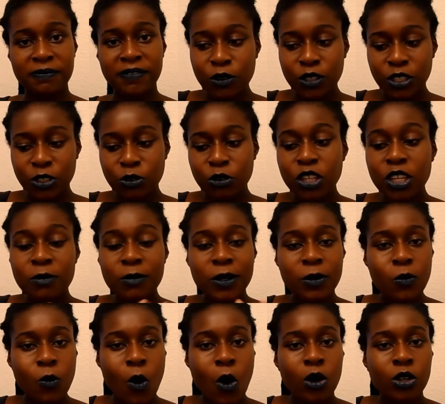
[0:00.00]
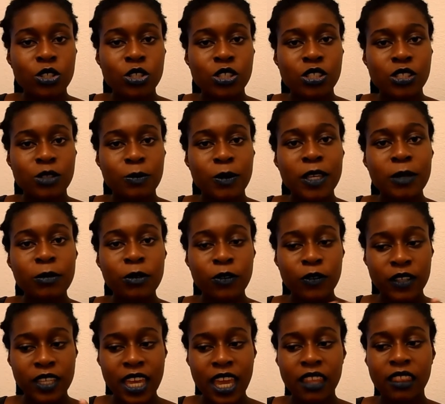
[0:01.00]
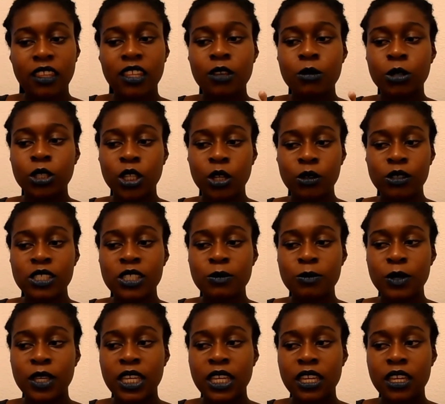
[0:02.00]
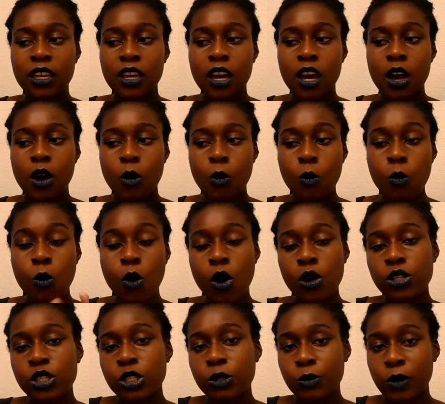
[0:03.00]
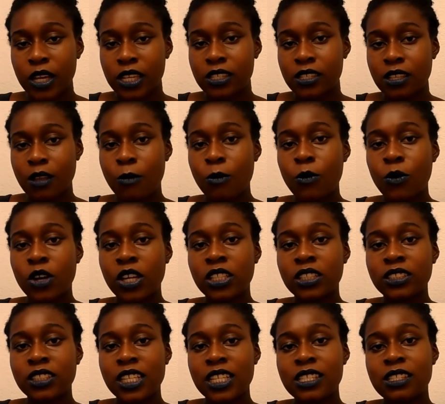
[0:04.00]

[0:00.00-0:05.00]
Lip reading: You're going to be watched. People forget that you're going to be watched by someone.